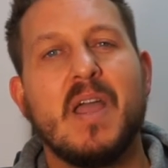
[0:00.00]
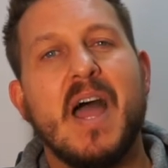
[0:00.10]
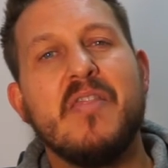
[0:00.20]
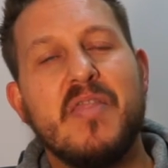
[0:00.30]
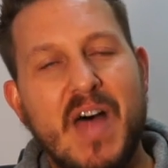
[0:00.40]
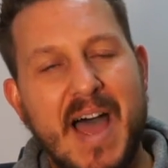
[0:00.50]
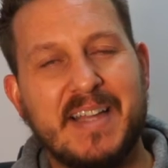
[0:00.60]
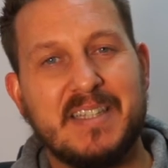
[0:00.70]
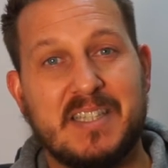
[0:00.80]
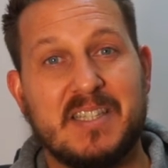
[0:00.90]
And that
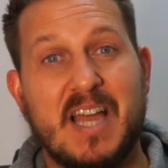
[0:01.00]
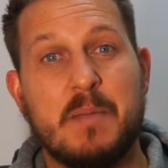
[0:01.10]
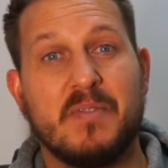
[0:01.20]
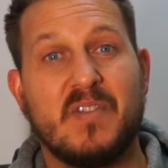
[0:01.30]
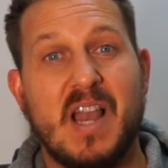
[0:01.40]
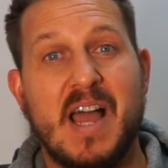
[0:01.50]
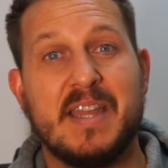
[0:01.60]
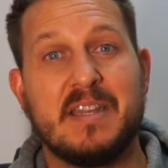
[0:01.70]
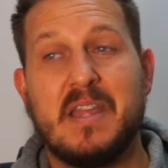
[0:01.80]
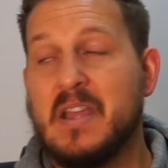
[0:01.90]
is the type of
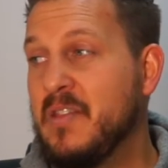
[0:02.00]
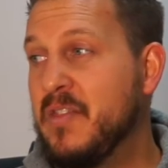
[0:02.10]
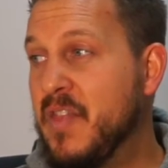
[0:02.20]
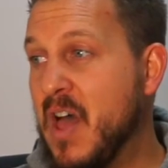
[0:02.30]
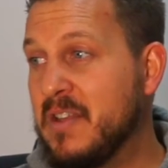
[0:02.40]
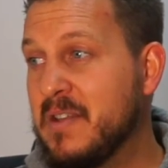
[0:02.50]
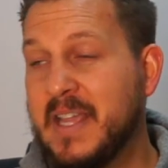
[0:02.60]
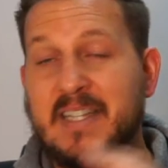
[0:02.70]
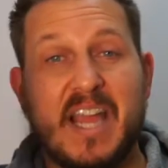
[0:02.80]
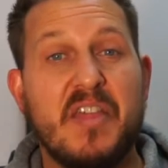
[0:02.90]
client that,
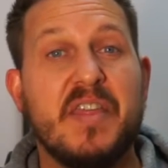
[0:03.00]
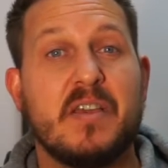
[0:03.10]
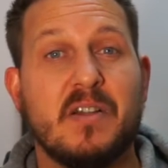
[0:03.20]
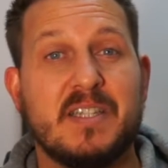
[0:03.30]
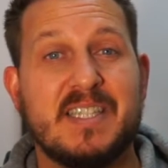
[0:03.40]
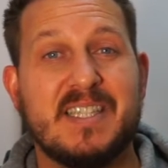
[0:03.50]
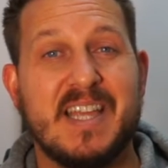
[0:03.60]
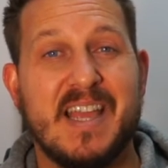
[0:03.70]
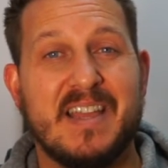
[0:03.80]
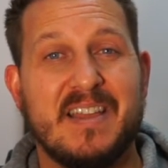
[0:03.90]
it's ethical, isn't
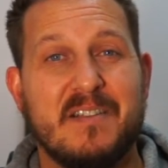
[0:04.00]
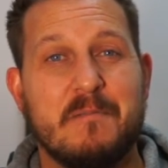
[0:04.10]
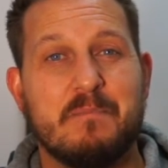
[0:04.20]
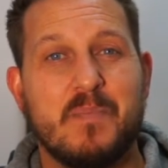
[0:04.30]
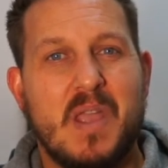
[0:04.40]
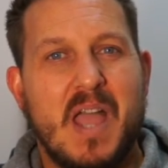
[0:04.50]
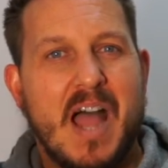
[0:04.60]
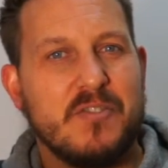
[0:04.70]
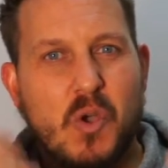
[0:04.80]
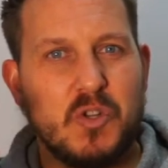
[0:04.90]
it?
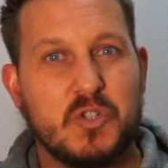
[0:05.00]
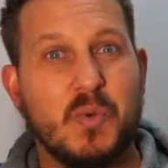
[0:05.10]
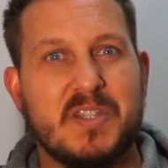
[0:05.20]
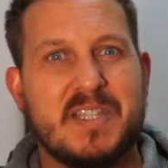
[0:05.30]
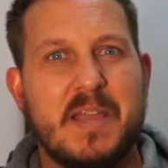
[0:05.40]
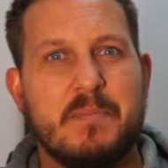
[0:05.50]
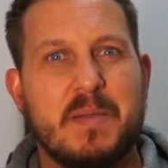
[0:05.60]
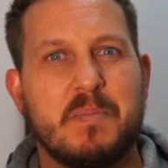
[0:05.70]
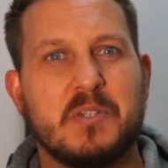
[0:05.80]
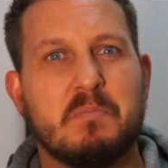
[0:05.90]
I don't just want to take
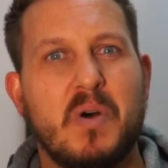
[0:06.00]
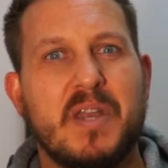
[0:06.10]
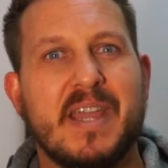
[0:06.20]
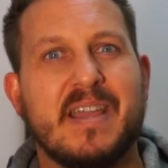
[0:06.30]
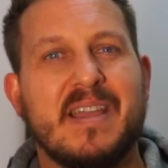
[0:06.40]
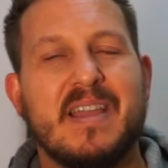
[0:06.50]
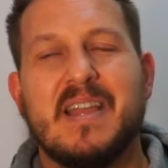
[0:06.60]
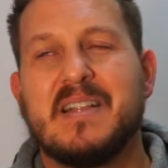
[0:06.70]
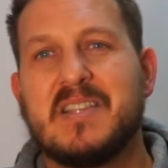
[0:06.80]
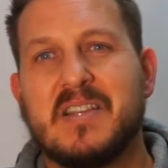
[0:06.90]
people's money
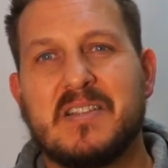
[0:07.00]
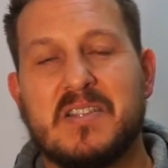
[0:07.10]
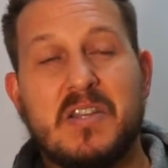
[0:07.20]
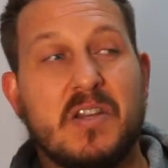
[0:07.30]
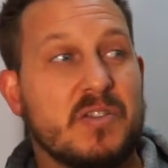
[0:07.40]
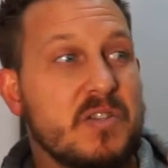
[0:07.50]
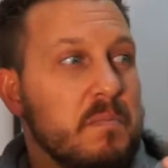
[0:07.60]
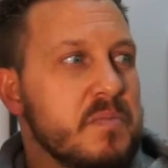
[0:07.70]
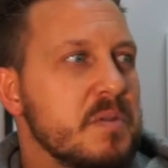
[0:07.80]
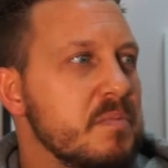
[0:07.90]
to
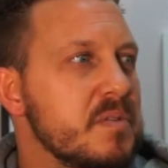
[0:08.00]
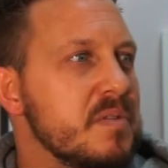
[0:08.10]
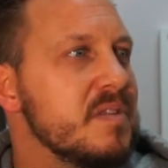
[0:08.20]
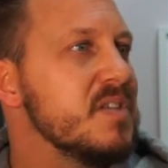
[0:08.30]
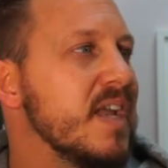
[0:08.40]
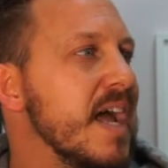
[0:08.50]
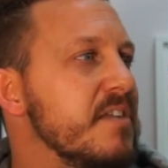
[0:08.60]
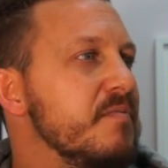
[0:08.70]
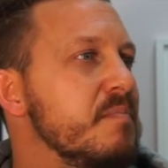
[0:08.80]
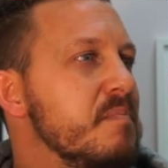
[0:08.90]
kind
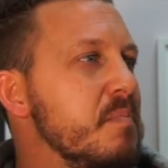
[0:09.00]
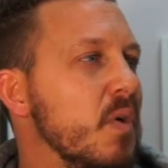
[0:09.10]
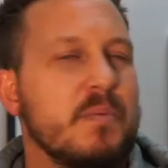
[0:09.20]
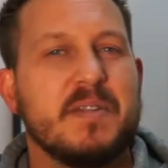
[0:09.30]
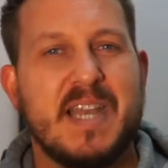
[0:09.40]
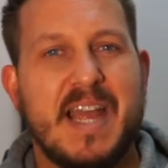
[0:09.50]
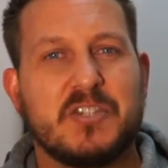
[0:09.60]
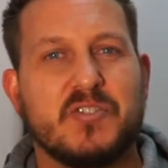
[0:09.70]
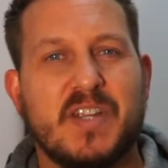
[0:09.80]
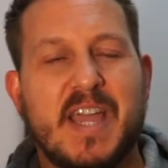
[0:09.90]
of put them as an
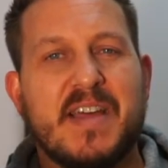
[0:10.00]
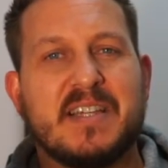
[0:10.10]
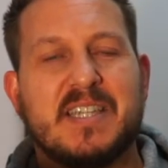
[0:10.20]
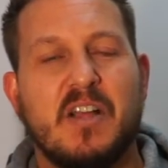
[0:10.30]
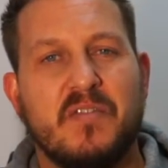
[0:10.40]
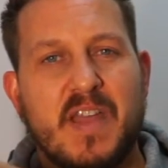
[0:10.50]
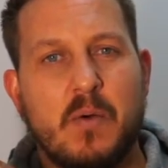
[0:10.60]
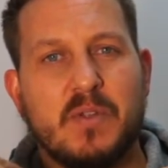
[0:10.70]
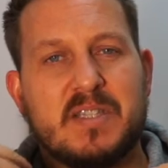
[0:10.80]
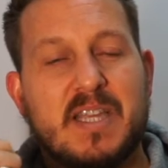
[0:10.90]
extra and get that selfie. I
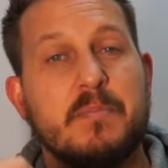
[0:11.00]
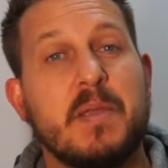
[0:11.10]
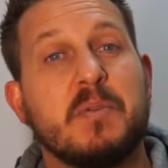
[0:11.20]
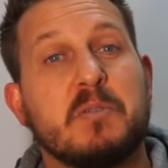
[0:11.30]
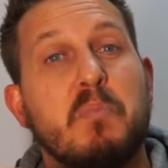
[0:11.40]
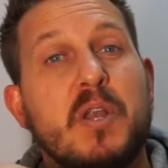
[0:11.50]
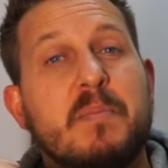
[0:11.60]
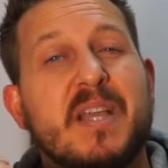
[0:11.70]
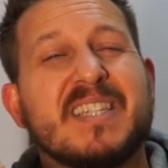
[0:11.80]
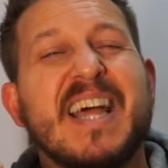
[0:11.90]
want to take people's money
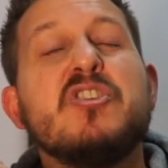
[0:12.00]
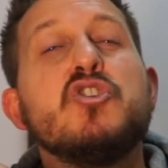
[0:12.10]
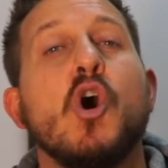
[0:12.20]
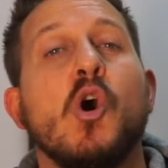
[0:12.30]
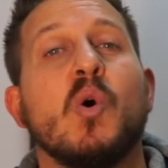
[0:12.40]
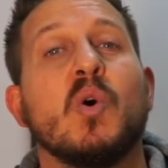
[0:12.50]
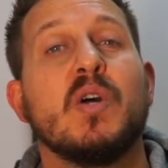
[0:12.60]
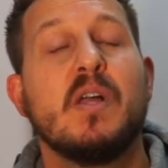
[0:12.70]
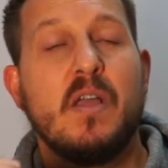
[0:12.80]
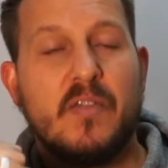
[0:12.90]
because I
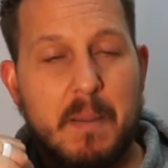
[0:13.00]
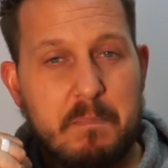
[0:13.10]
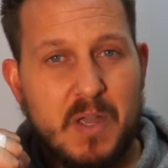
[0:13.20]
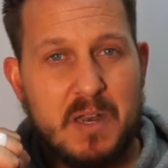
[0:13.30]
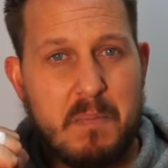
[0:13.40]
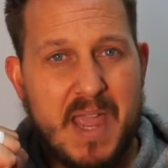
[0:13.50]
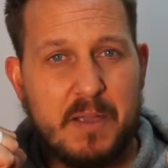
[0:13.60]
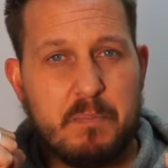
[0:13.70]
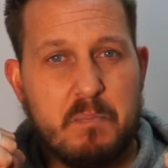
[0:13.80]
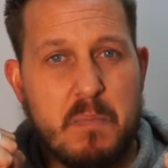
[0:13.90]
know that I'm going to
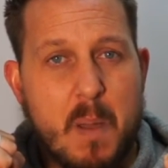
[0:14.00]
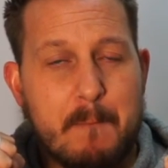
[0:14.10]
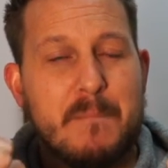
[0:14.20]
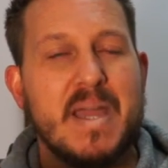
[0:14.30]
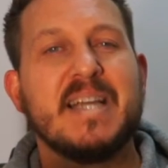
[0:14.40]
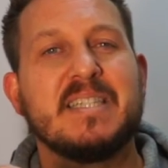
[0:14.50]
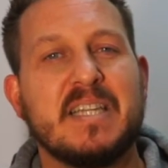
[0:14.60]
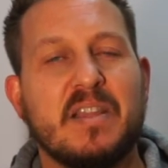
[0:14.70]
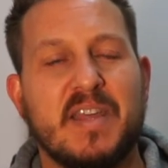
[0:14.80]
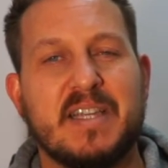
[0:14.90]
make
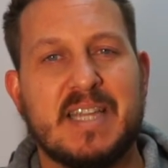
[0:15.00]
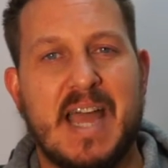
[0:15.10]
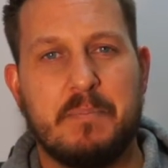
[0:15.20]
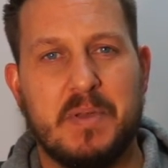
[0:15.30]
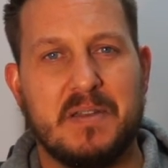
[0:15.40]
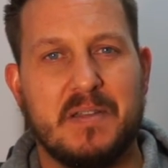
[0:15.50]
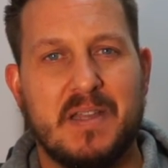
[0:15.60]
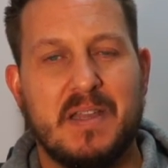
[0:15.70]
amazing things happen,